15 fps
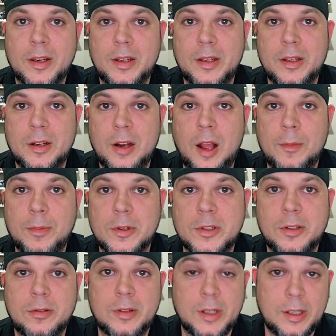getting an
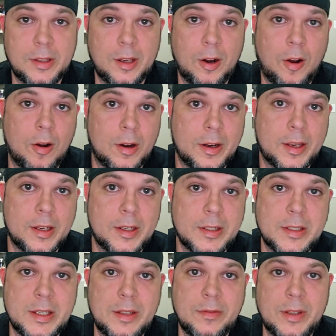opportunity, that aren't
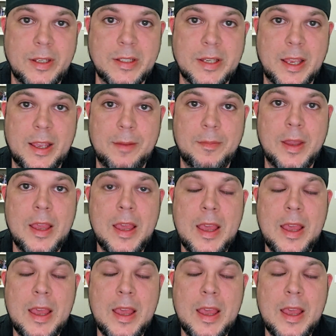getting TV time.